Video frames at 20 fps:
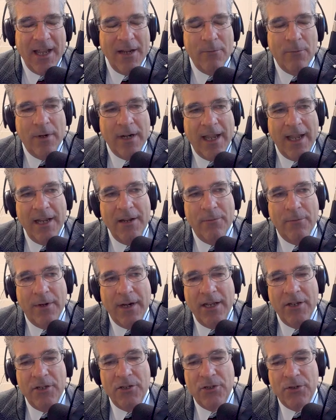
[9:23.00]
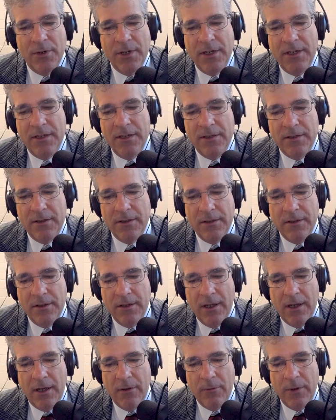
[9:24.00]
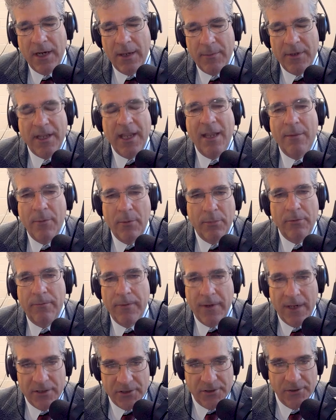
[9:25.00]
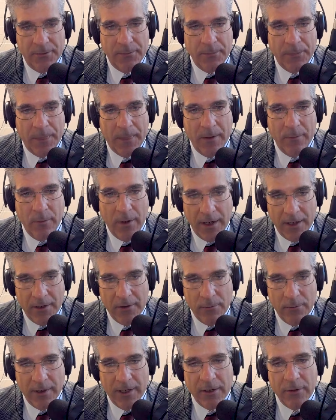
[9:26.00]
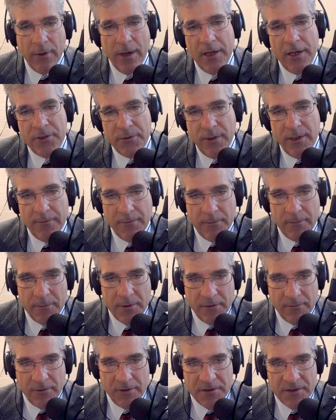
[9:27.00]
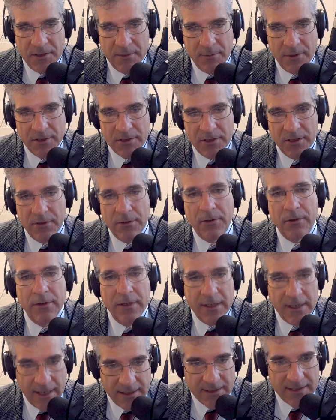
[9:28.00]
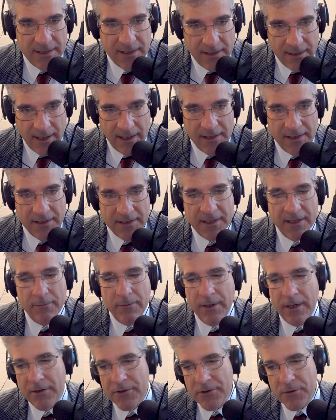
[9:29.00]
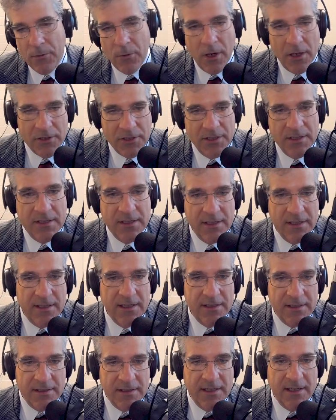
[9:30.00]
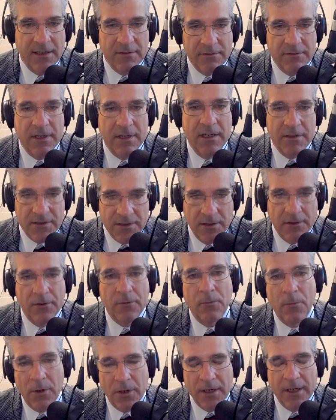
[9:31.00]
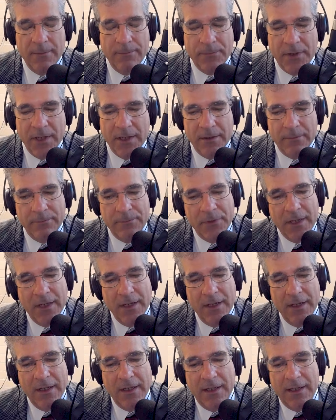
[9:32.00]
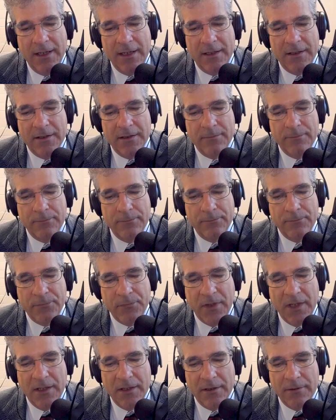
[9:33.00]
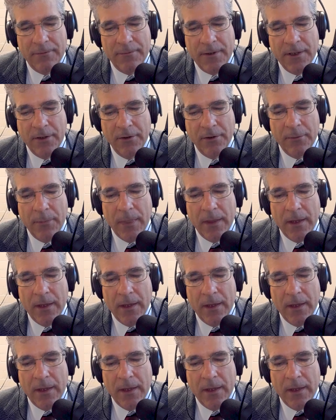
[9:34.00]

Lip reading: When I became a professional writer, when I graduated from University of Michigan, early 1990s, I went out to Washington, D.C. and started working in the field.